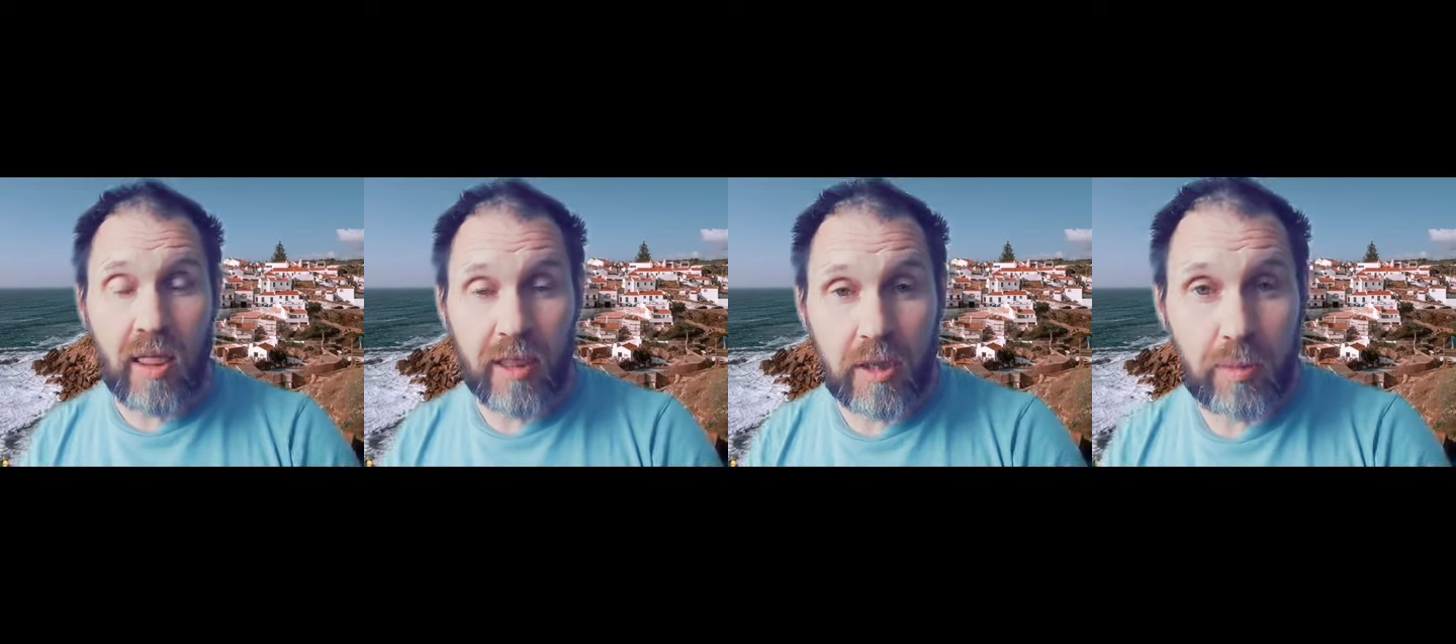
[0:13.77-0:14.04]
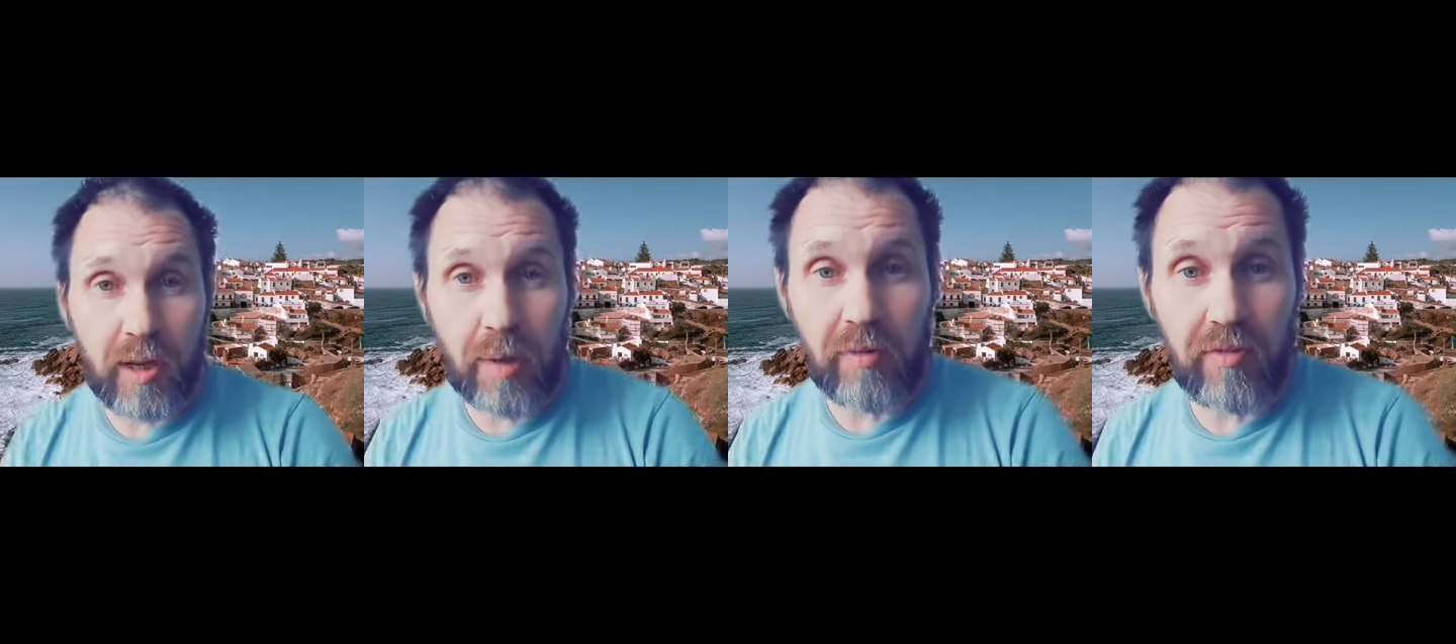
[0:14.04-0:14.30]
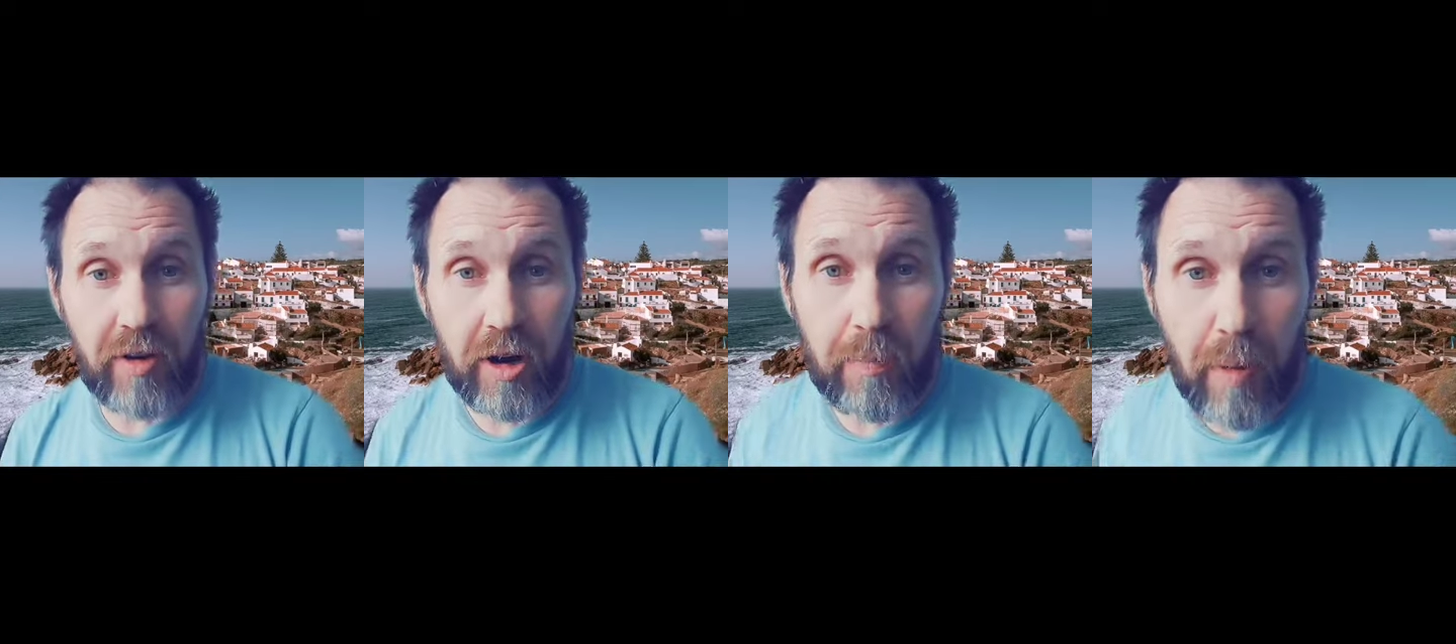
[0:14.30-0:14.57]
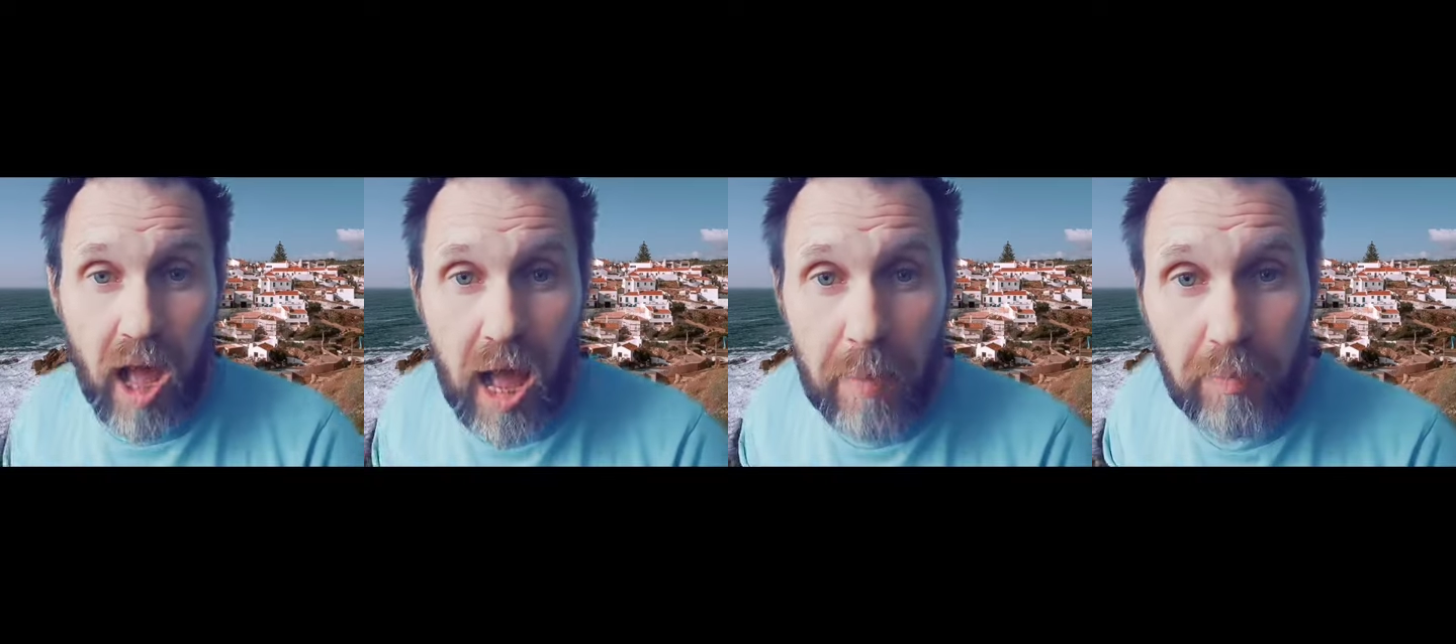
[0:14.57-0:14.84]
that's becoming
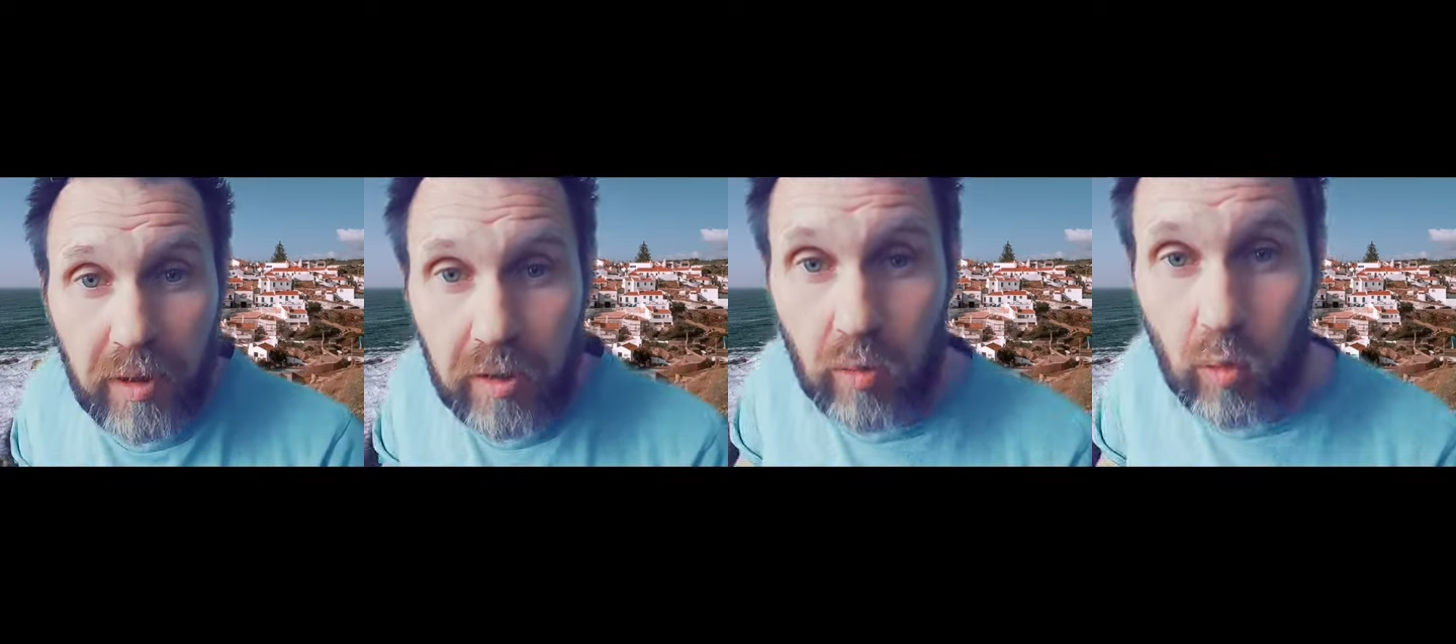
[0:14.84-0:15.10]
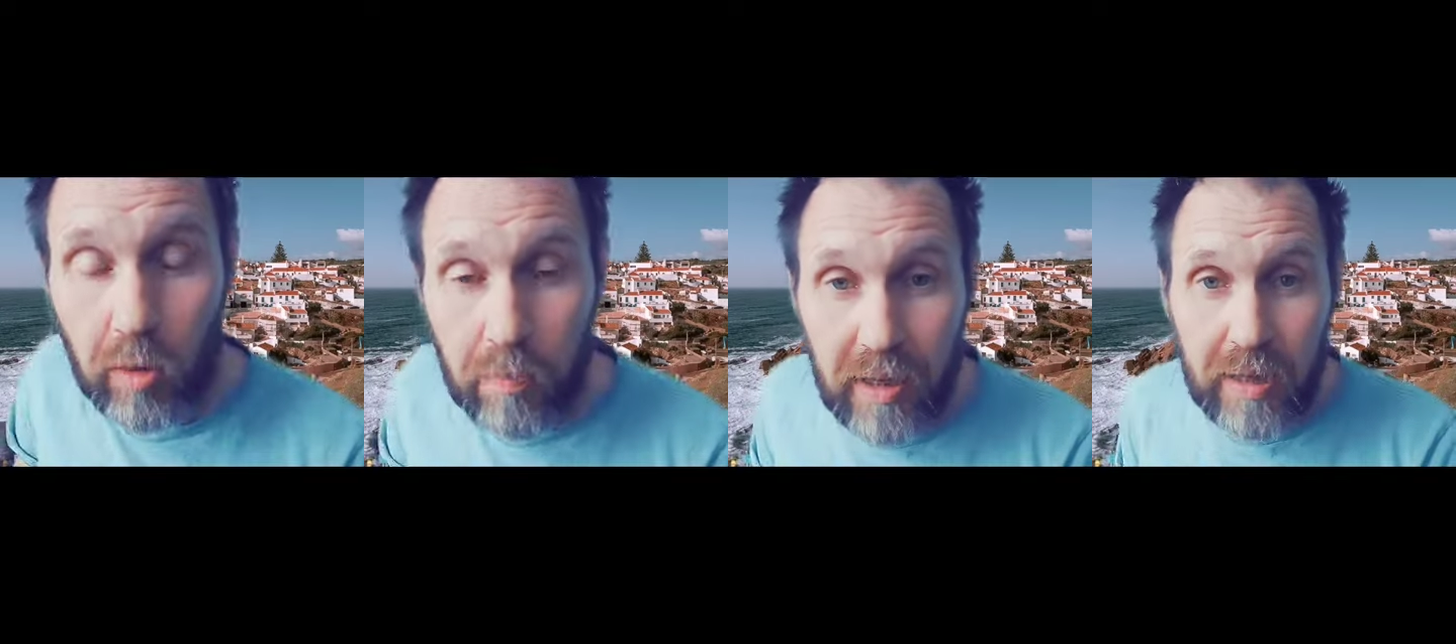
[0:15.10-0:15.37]
very popular where